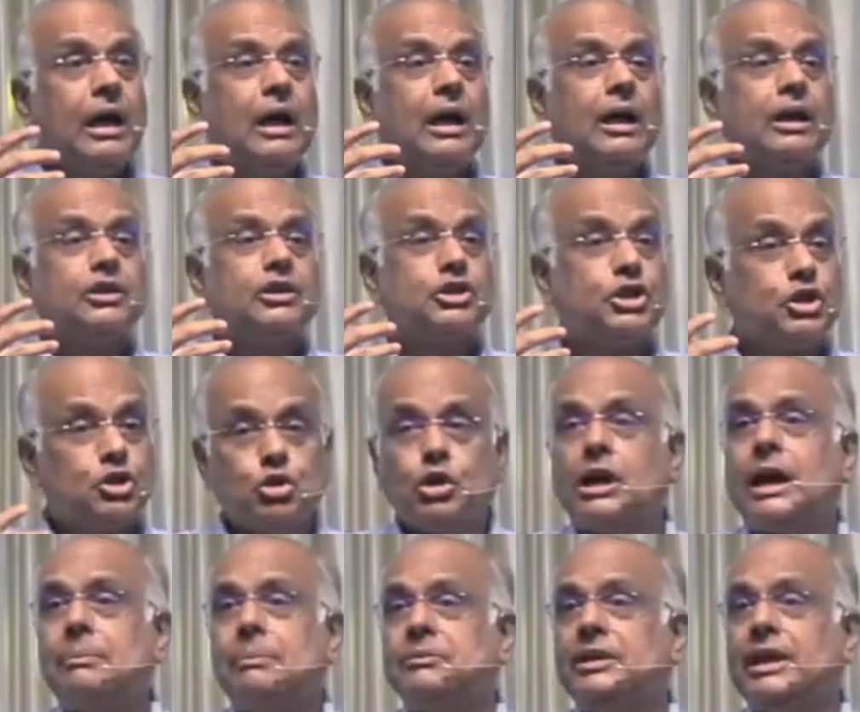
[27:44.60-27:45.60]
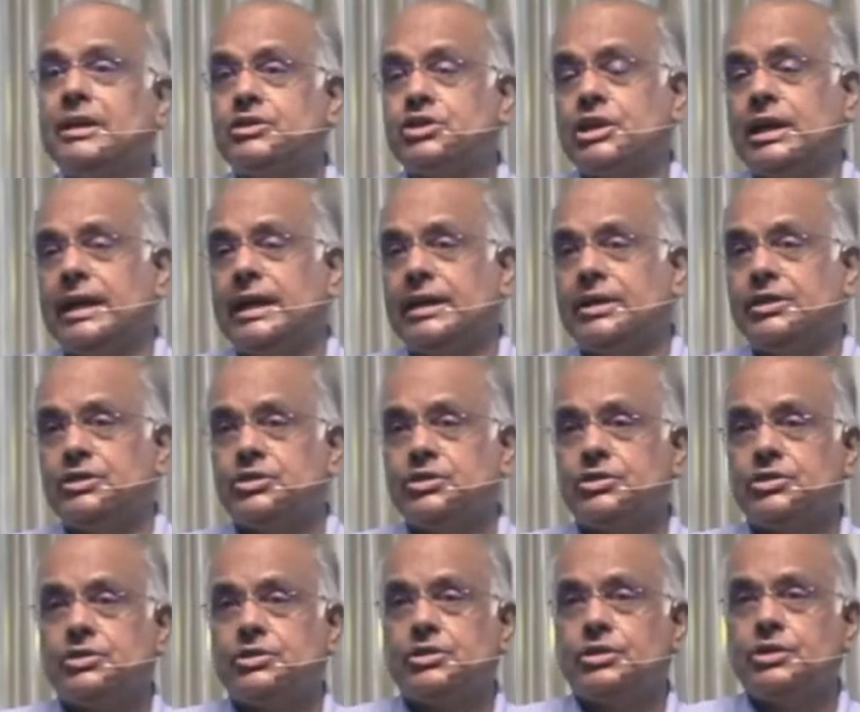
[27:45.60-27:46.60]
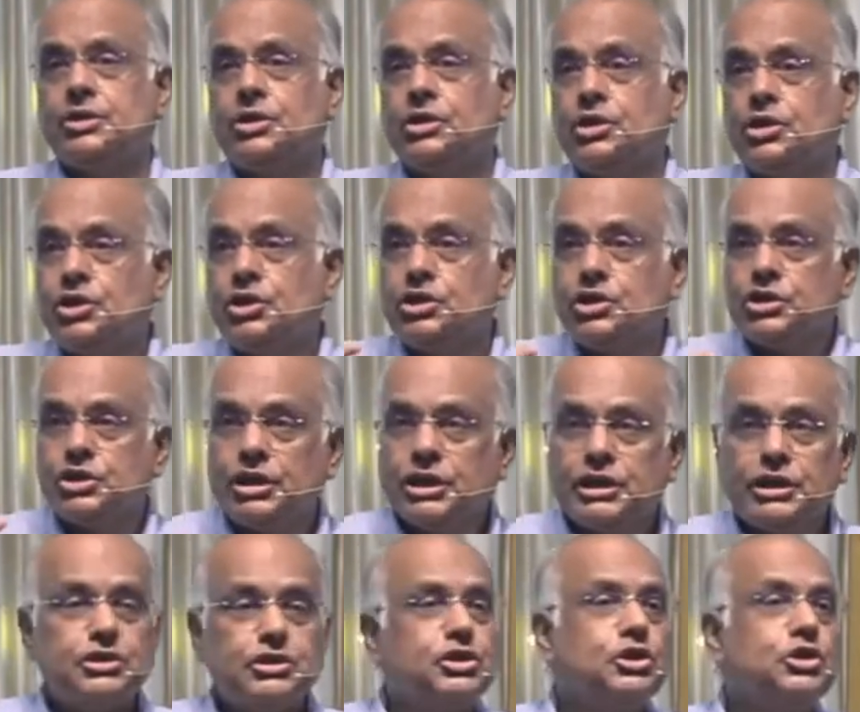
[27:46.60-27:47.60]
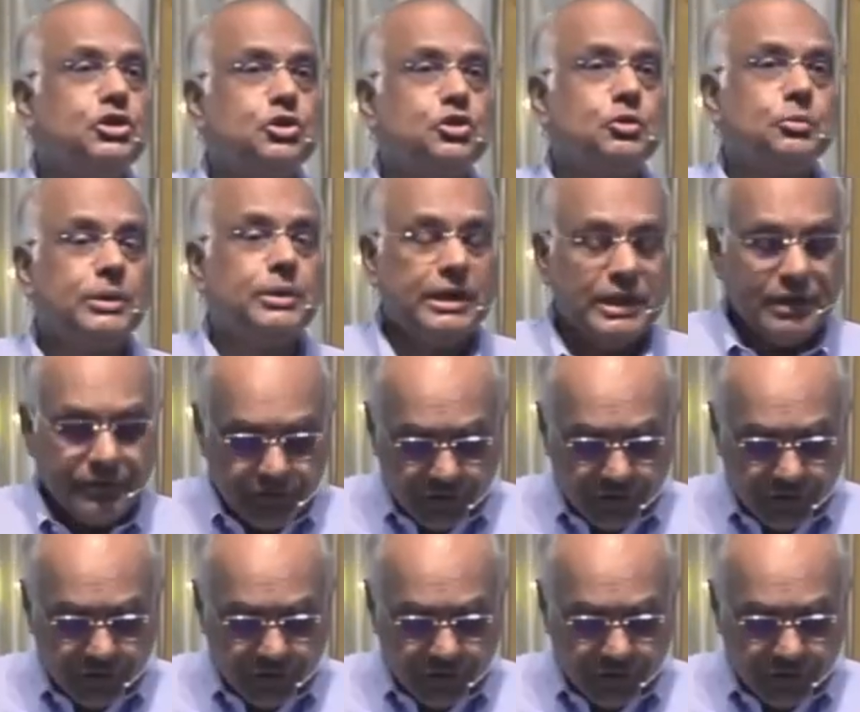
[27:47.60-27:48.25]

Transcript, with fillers: She took up that challenge. She continued to believe in